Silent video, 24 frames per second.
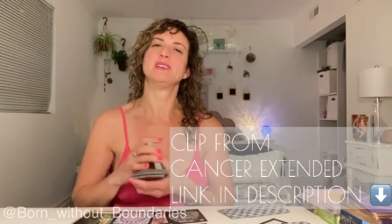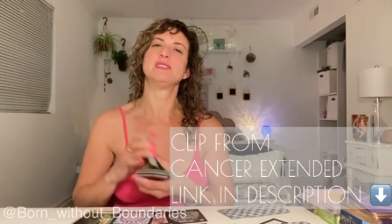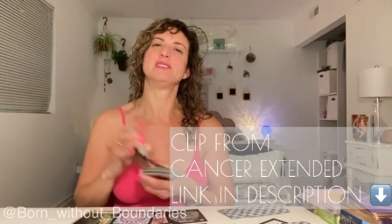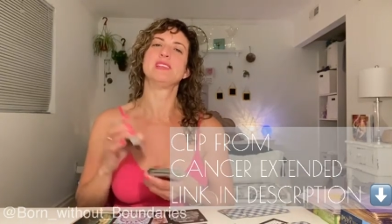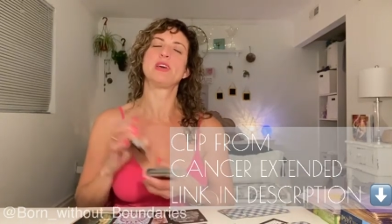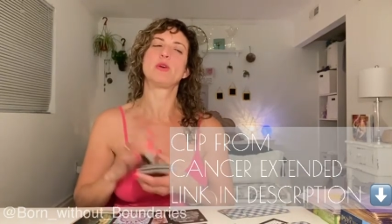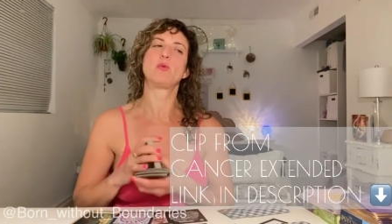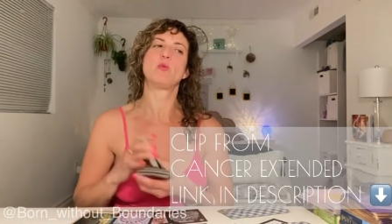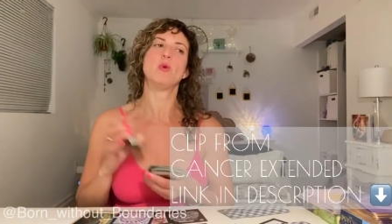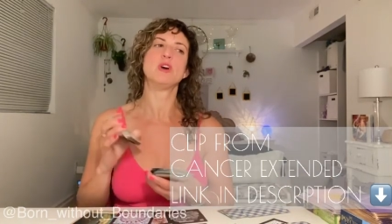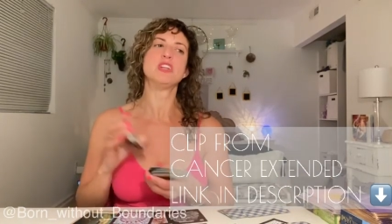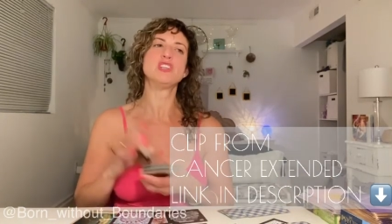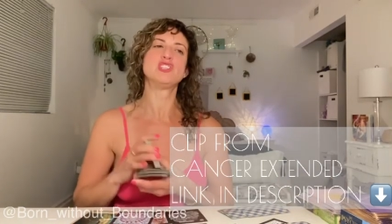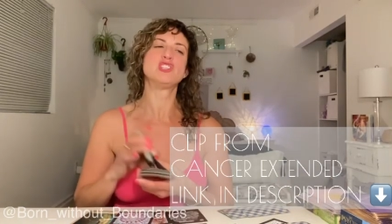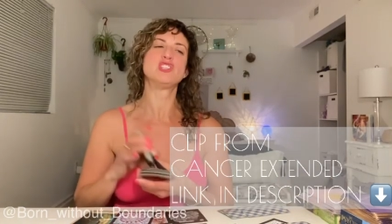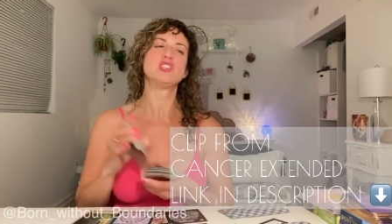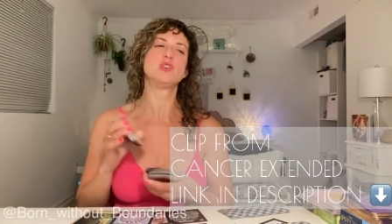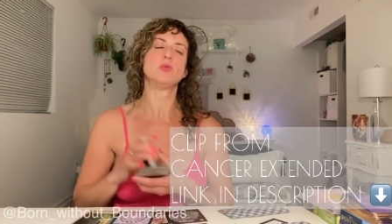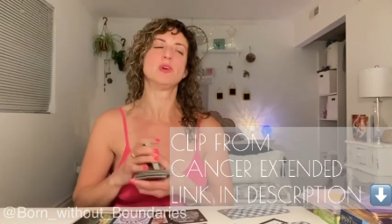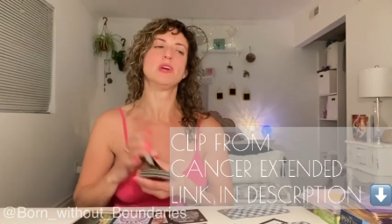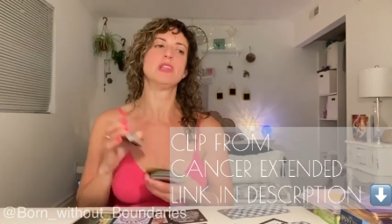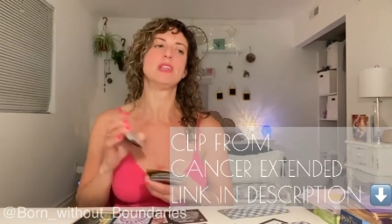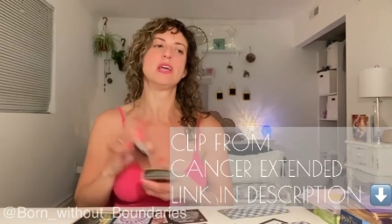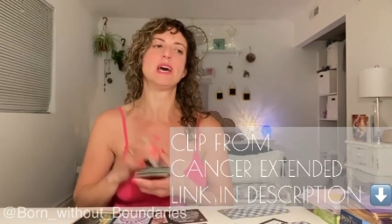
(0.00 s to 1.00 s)
is like once
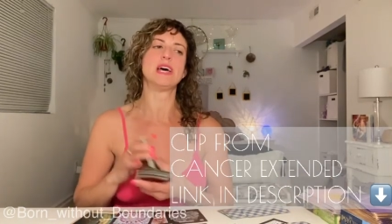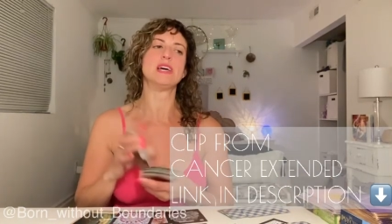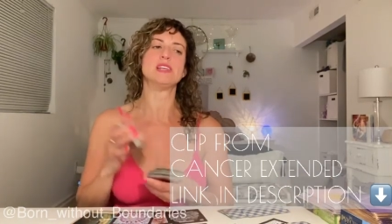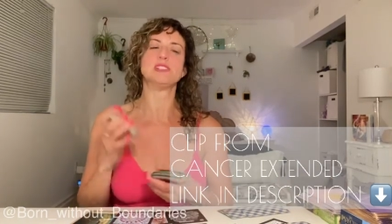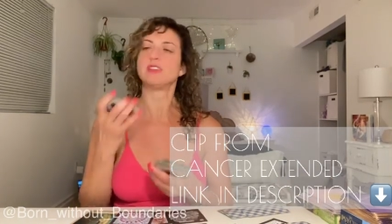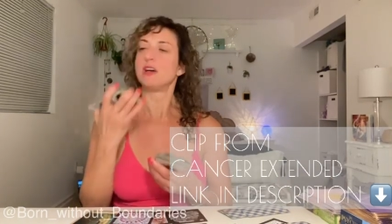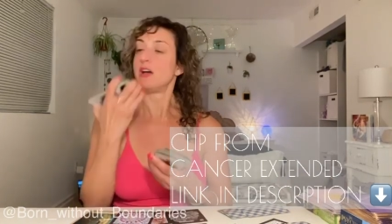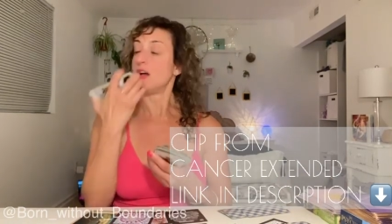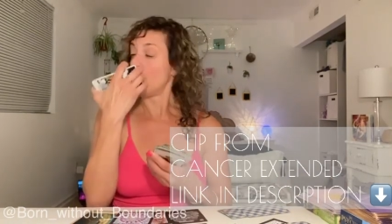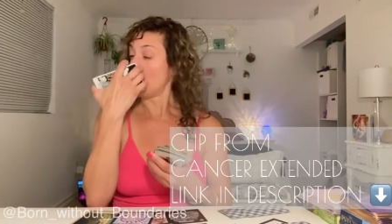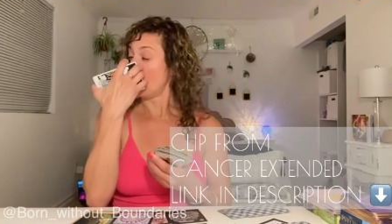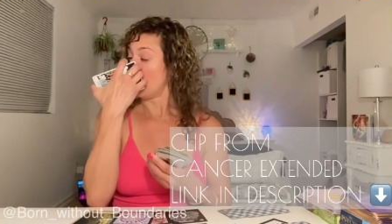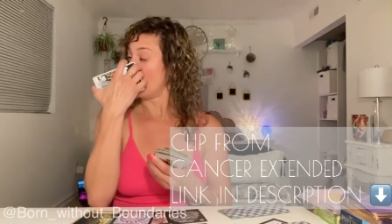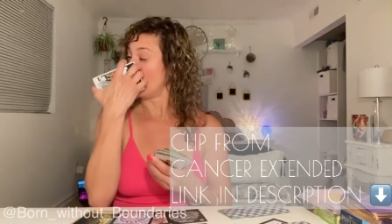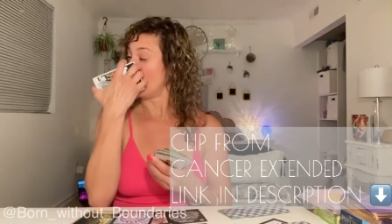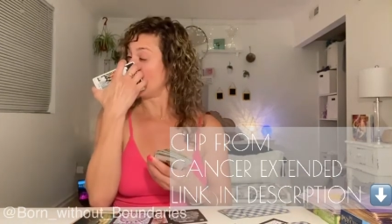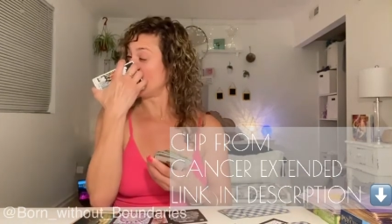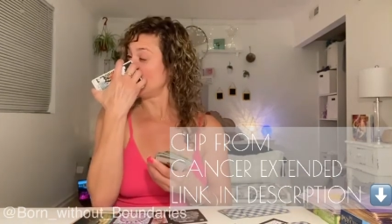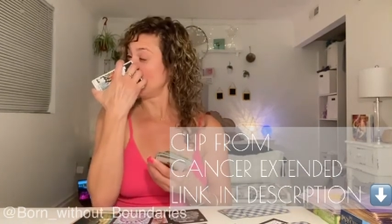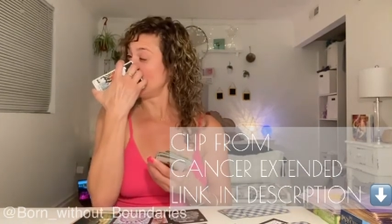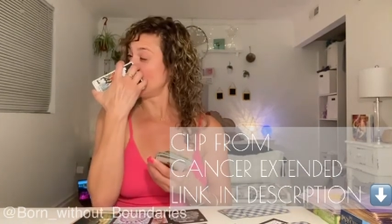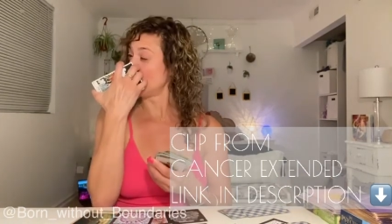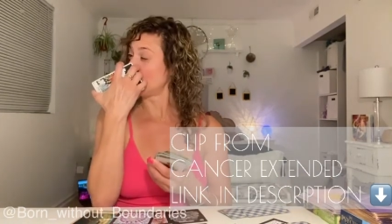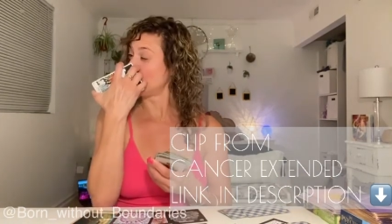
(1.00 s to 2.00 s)
you realize what
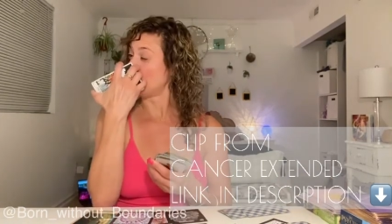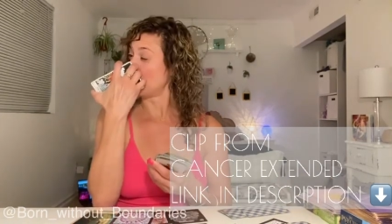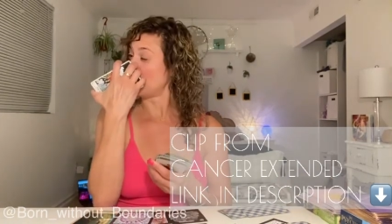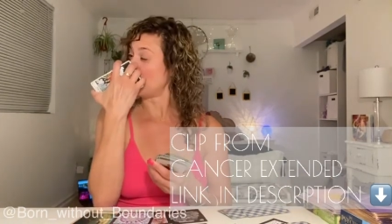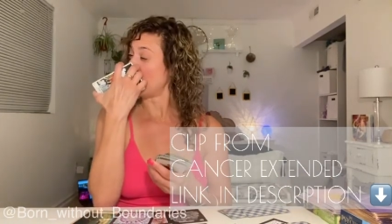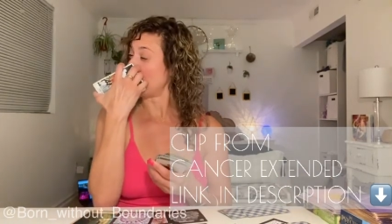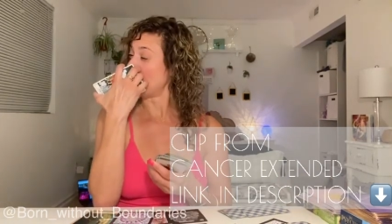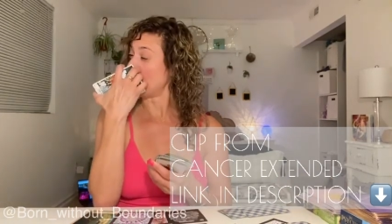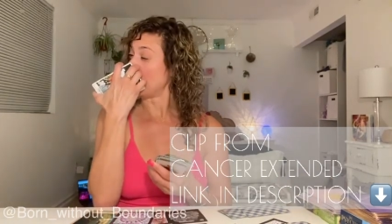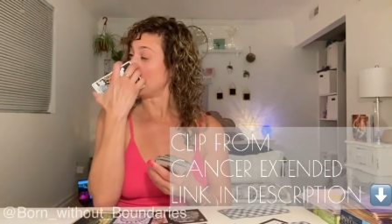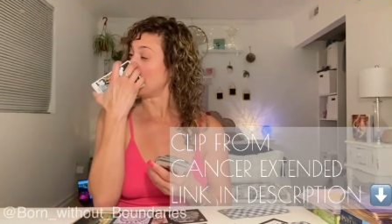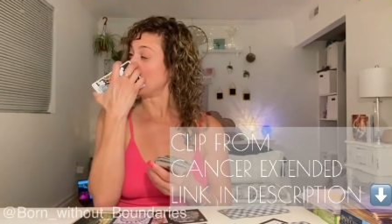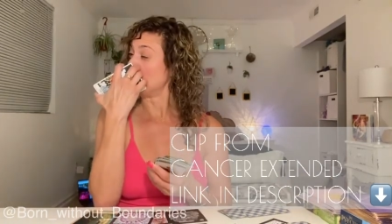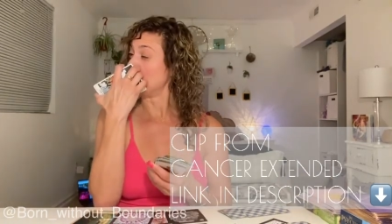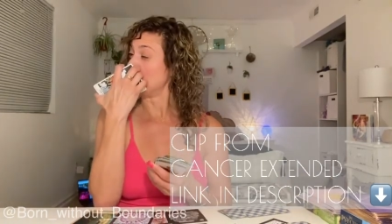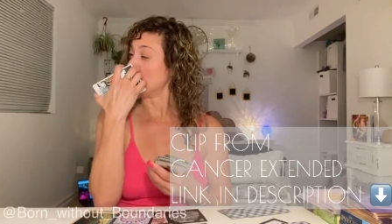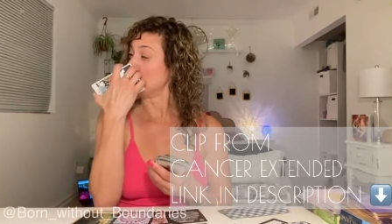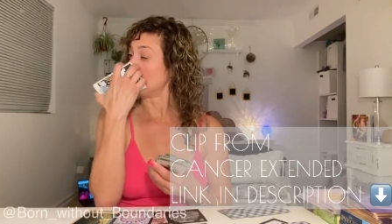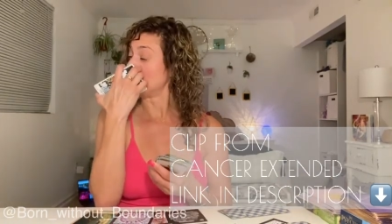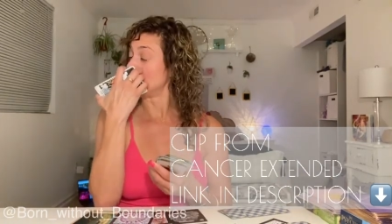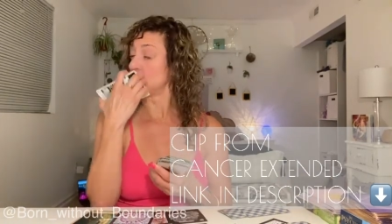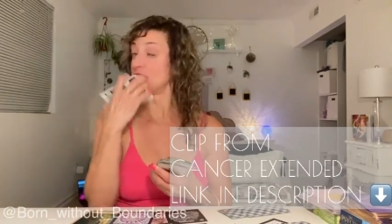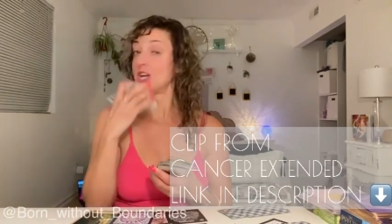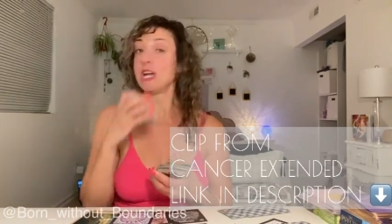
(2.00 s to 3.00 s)
you're doing, you
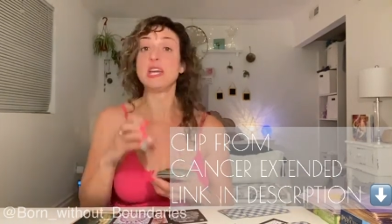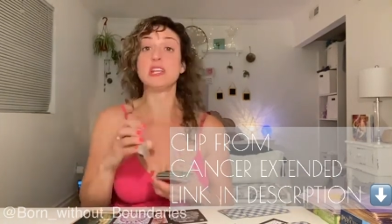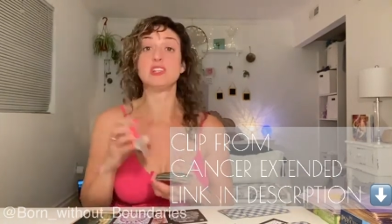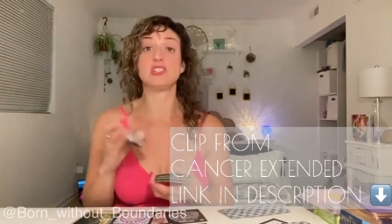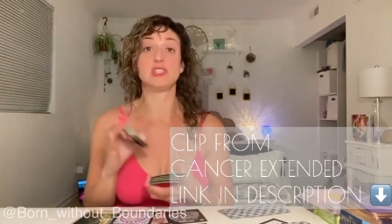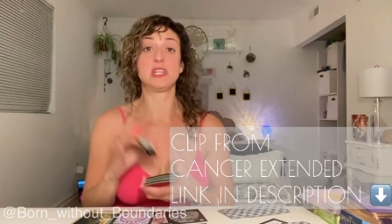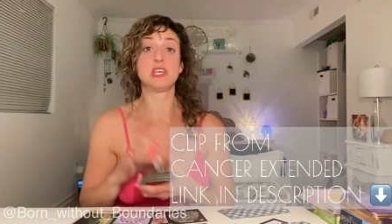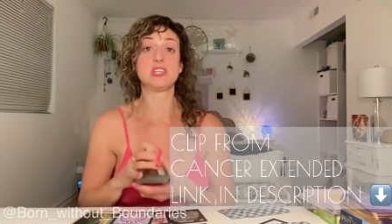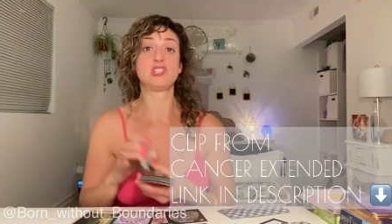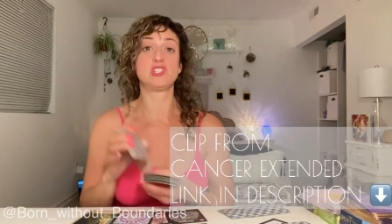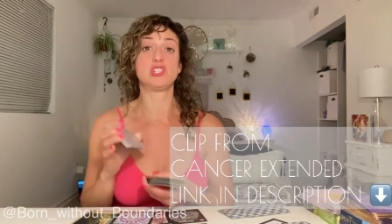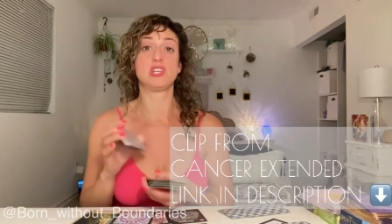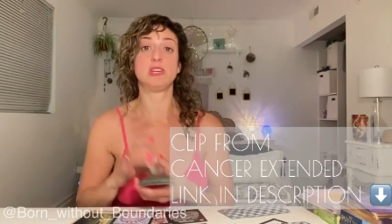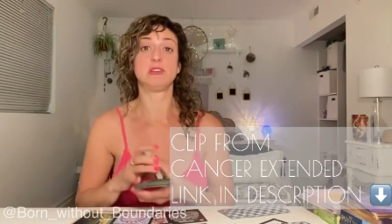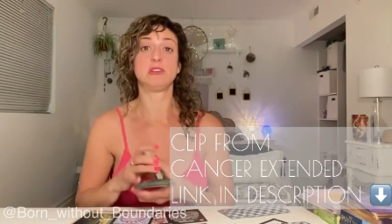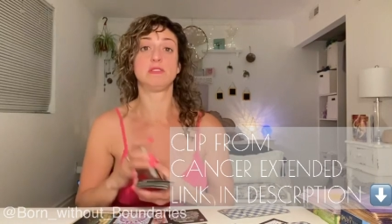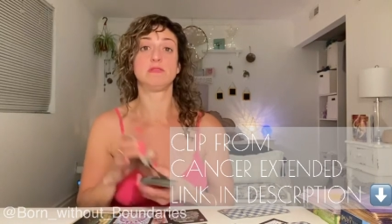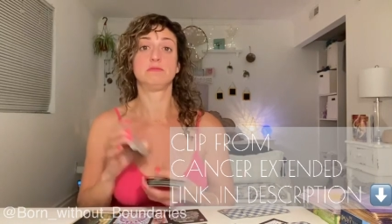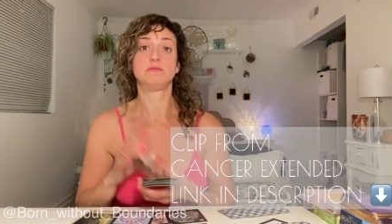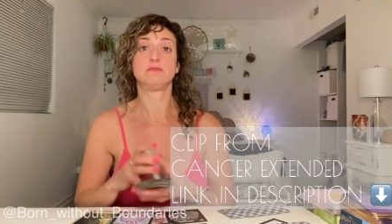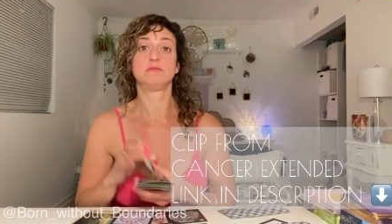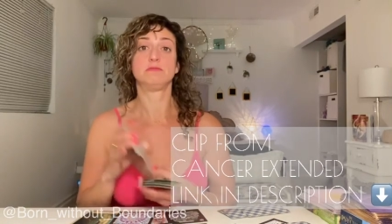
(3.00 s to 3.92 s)
can change that shit.